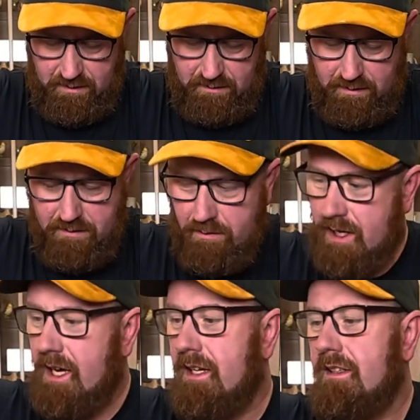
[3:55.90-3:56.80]
when we
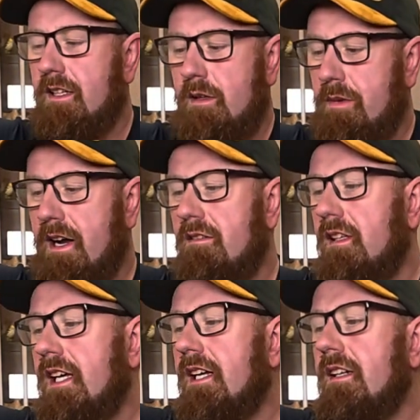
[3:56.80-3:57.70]
get to the
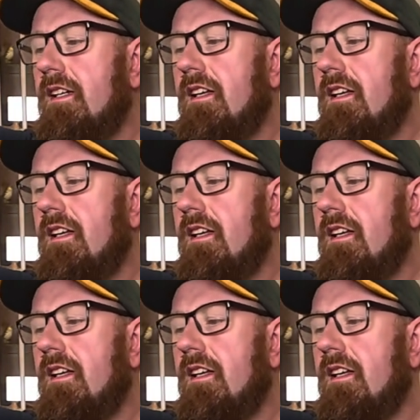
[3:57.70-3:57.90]
barrel end,